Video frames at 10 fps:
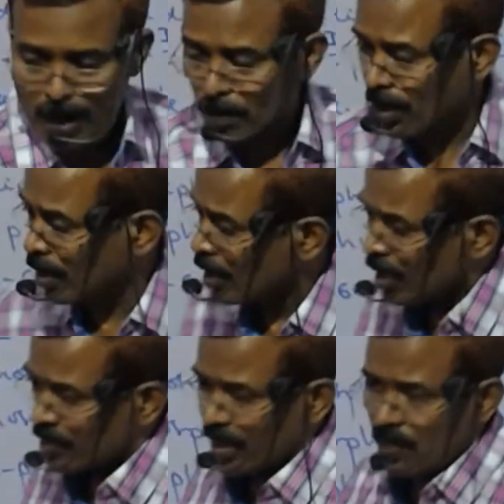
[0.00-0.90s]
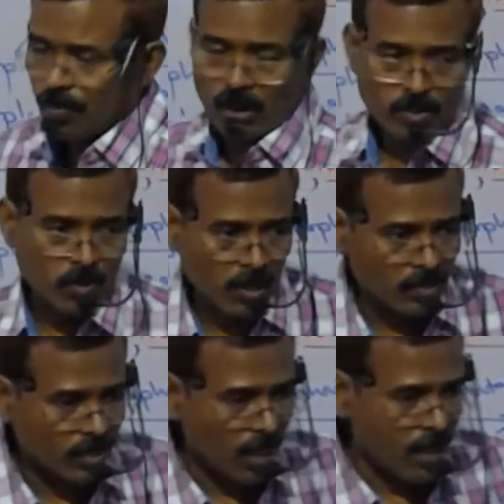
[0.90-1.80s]
Remember,
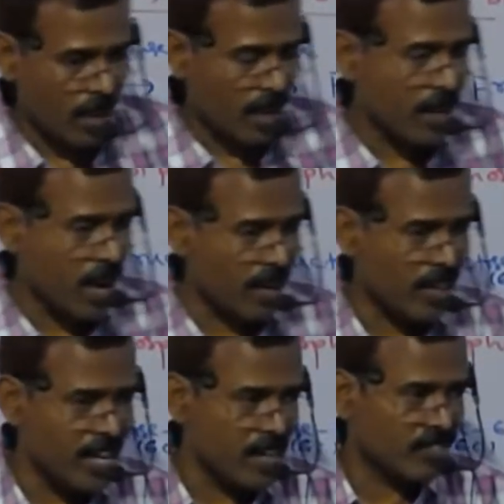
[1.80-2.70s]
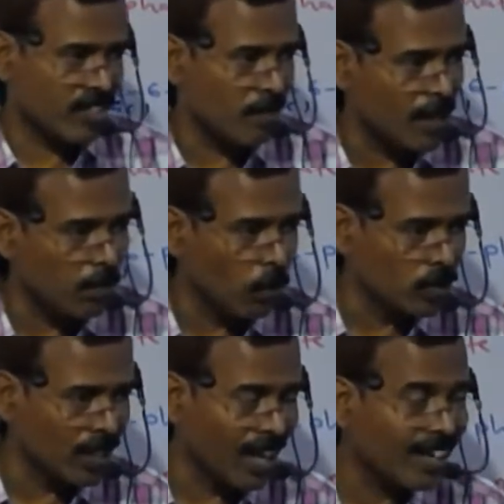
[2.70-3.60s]
3-phosphoglyceraldehyde and DHAP
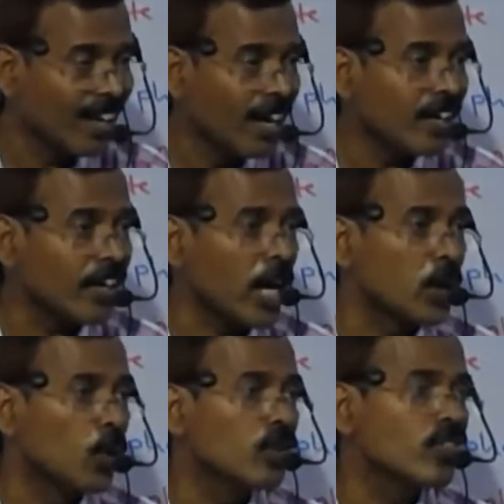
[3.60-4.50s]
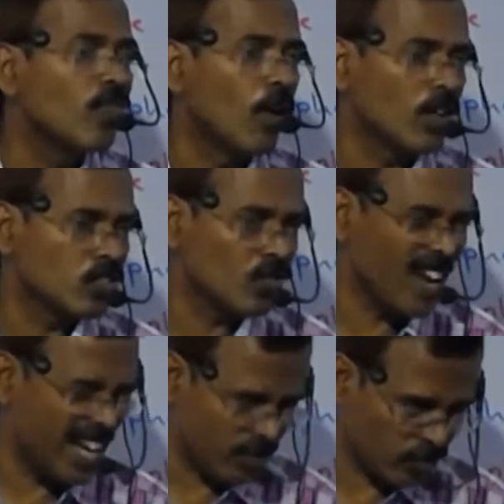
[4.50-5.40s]
both are triose
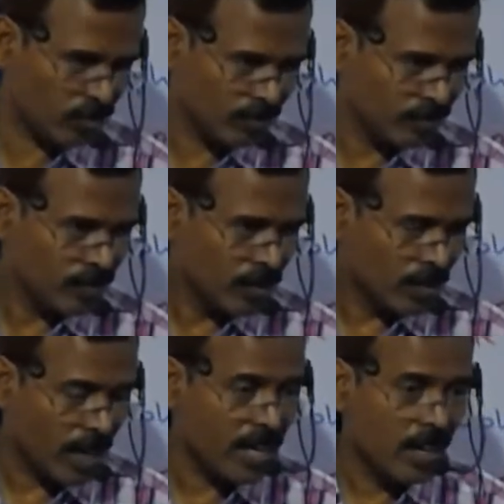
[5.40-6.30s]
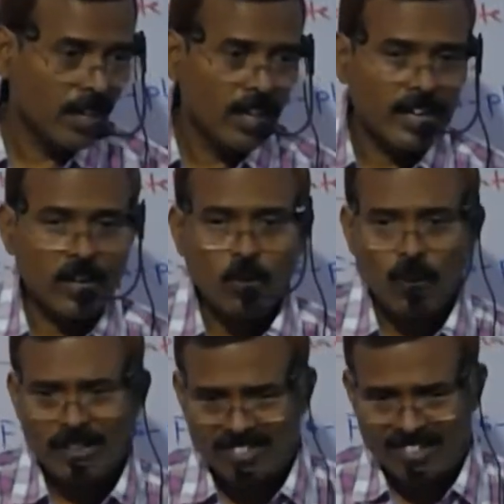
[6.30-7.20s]
phosphates. Right? Now,
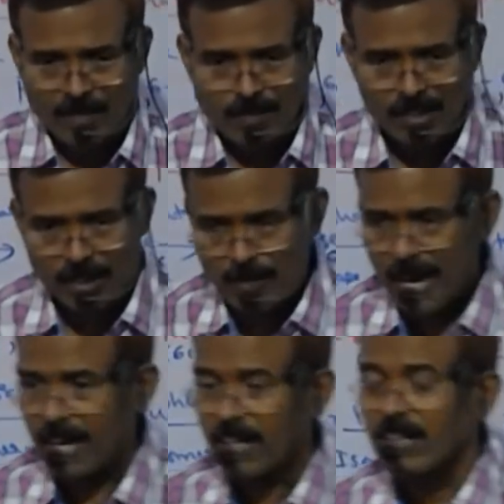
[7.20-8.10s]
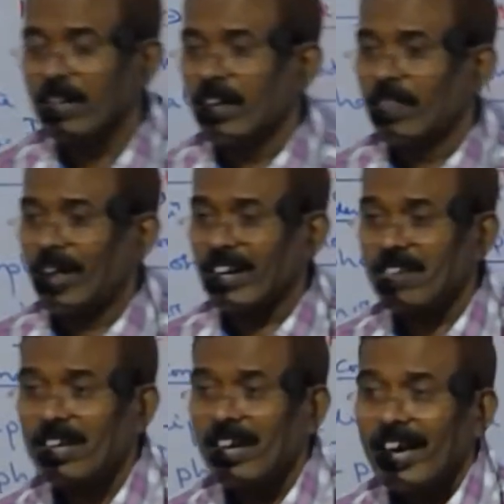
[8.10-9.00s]
one step is remaining, that
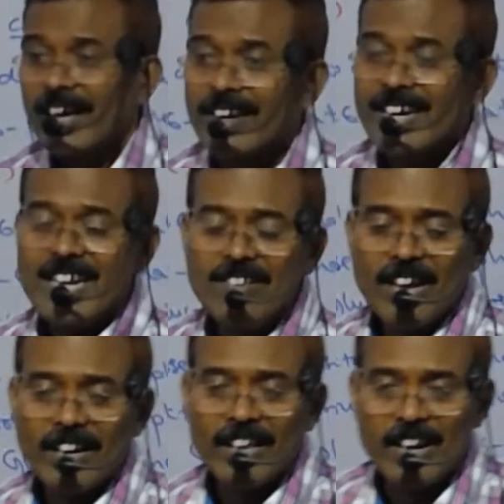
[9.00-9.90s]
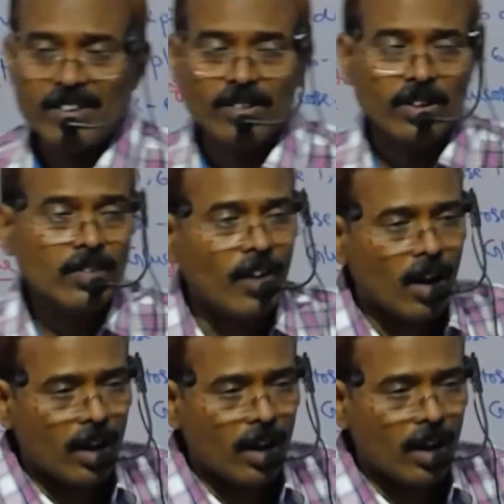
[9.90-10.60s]
is regeneration of